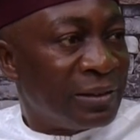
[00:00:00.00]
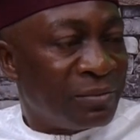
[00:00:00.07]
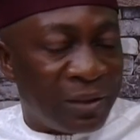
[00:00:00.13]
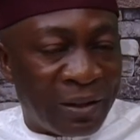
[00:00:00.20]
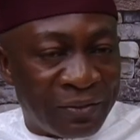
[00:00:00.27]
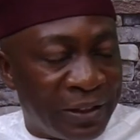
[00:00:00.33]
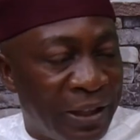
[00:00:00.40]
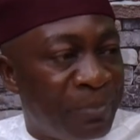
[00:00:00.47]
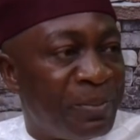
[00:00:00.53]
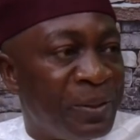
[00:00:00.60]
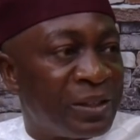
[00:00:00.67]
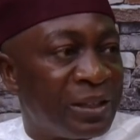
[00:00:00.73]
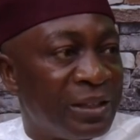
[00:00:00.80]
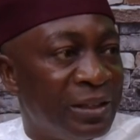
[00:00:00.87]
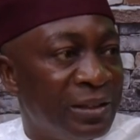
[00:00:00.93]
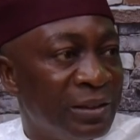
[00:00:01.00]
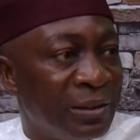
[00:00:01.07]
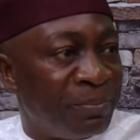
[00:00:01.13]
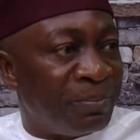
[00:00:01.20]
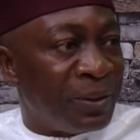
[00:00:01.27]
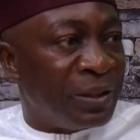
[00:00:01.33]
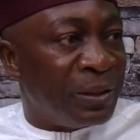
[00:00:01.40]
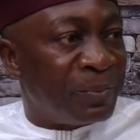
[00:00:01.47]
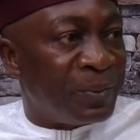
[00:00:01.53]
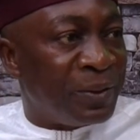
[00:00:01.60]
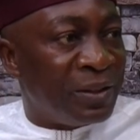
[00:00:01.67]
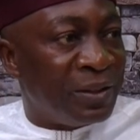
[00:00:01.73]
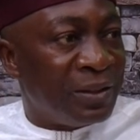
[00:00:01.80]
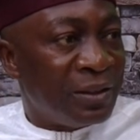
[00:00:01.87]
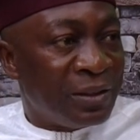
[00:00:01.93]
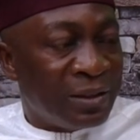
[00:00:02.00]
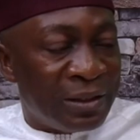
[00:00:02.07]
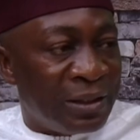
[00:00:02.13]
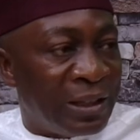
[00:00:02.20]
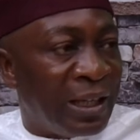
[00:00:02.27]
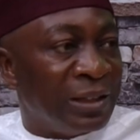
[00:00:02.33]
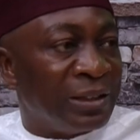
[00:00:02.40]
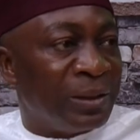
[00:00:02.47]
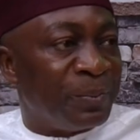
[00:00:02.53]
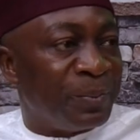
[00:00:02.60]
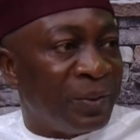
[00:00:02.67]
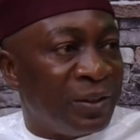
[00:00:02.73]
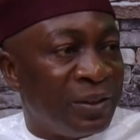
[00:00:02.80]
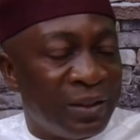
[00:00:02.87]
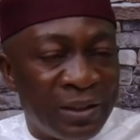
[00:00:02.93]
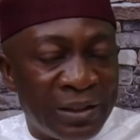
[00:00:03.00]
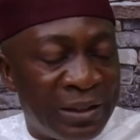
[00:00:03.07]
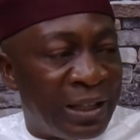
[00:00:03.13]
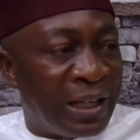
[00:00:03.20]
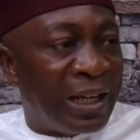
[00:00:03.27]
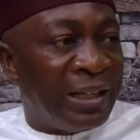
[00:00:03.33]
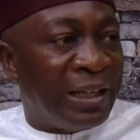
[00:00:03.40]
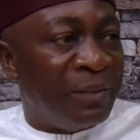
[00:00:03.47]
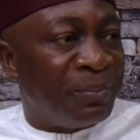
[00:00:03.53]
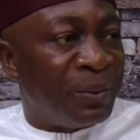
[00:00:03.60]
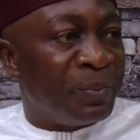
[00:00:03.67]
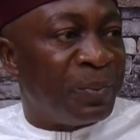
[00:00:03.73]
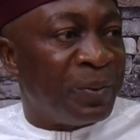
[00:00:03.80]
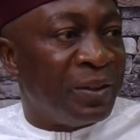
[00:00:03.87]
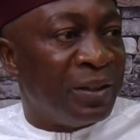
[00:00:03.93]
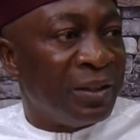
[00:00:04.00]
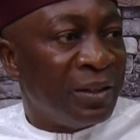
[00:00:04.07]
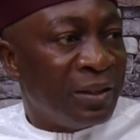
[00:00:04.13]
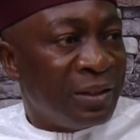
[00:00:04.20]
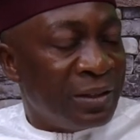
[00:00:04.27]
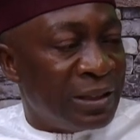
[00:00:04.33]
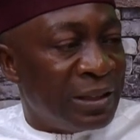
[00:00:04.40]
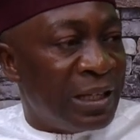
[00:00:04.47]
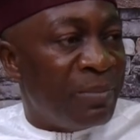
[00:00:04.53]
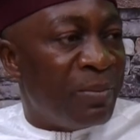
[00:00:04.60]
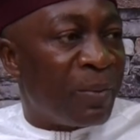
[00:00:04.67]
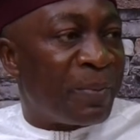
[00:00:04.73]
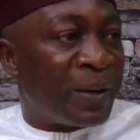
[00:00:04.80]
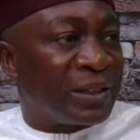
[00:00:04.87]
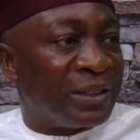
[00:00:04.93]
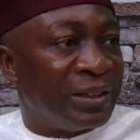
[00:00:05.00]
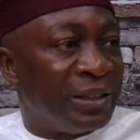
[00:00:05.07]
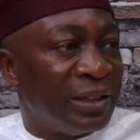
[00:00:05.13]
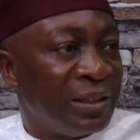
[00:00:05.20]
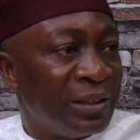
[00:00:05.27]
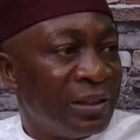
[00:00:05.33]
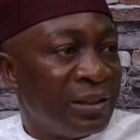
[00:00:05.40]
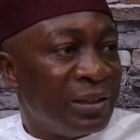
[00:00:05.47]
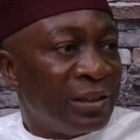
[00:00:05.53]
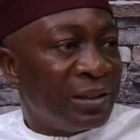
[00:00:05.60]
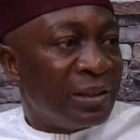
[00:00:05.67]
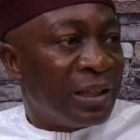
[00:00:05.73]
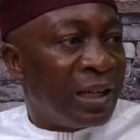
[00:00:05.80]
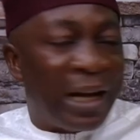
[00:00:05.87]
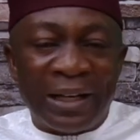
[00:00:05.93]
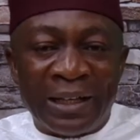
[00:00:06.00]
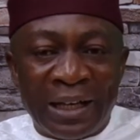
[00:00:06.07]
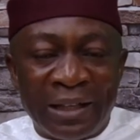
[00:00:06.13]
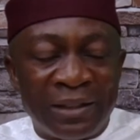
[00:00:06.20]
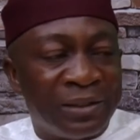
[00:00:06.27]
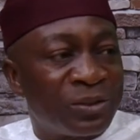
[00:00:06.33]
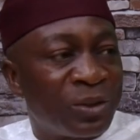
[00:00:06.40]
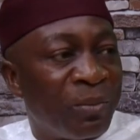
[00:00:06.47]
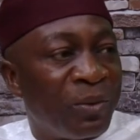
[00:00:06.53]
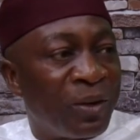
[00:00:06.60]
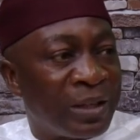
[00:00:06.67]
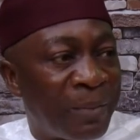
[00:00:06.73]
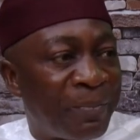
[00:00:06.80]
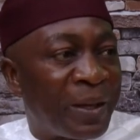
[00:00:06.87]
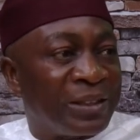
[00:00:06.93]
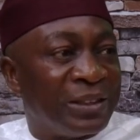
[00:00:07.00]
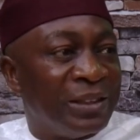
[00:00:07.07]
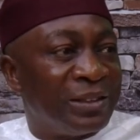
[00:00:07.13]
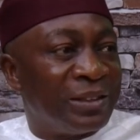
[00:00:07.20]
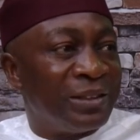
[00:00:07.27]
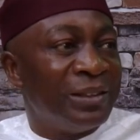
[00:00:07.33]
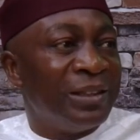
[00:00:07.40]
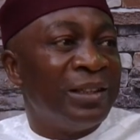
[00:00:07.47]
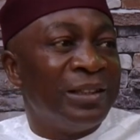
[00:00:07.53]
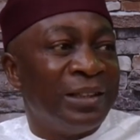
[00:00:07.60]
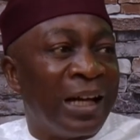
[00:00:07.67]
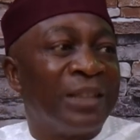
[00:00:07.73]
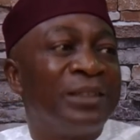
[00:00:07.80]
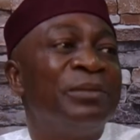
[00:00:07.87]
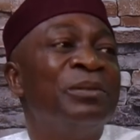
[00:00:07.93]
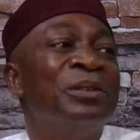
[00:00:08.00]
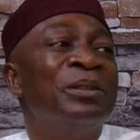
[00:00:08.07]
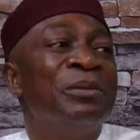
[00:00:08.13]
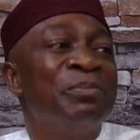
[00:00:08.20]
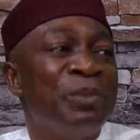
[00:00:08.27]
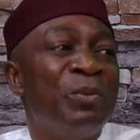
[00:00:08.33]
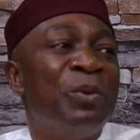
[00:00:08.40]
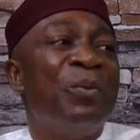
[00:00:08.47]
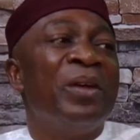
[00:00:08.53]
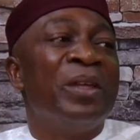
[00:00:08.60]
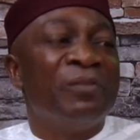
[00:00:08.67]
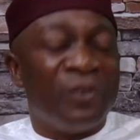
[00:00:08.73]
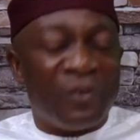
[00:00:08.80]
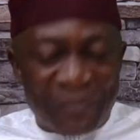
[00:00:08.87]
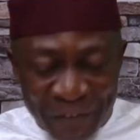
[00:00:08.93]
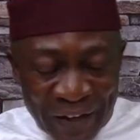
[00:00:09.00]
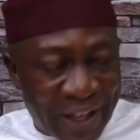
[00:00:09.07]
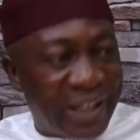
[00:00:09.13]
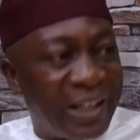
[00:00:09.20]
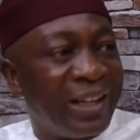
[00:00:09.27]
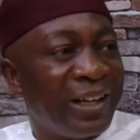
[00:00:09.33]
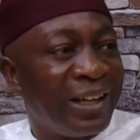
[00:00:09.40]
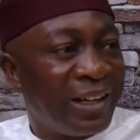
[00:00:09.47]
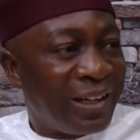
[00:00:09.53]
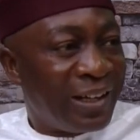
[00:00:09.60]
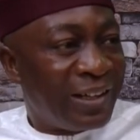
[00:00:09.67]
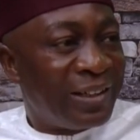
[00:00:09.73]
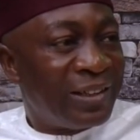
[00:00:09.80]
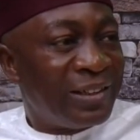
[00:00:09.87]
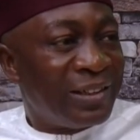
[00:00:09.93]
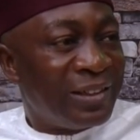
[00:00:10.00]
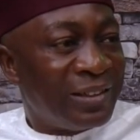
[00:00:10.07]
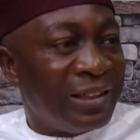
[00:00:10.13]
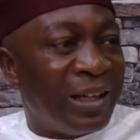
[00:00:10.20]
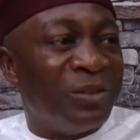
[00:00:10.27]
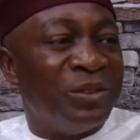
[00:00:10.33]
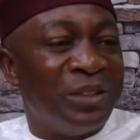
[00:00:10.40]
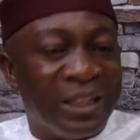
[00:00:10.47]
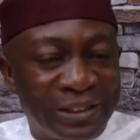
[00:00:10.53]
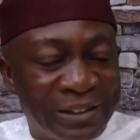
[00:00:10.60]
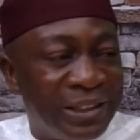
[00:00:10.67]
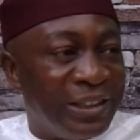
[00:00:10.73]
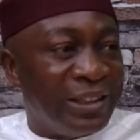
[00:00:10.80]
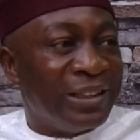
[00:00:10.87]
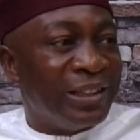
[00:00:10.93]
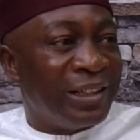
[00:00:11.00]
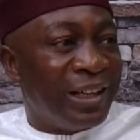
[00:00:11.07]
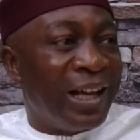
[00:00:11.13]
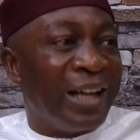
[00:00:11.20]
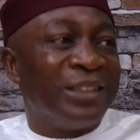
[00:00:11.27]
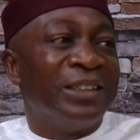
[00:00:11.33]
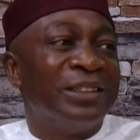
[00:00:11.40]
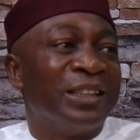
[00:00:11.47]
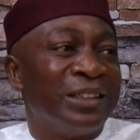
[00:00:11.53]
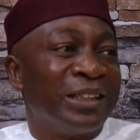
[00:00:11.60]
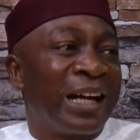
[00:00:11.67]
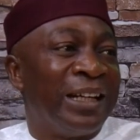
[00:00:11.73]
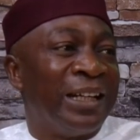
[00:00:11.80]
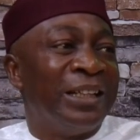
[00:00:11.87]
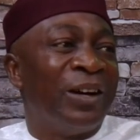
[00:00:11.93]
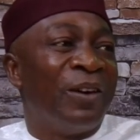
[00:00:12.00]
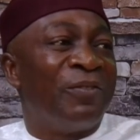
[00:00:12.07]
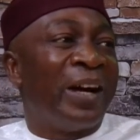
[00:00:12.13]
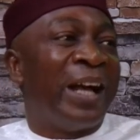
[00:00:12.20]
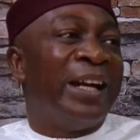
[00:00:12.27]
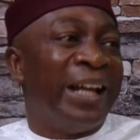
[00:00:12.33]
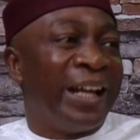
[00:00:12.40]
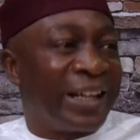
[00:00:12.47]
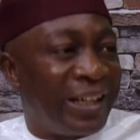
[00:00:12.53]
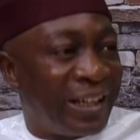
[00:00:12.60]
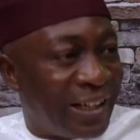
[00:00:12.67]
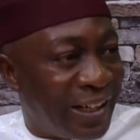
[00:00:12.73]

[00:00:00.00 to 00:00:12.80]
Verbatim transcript: We have the APC, the PDP, the SDP, the NNPP, the Labour Party, and then some other parties that people will even think that they still exist in the calendar of INEC.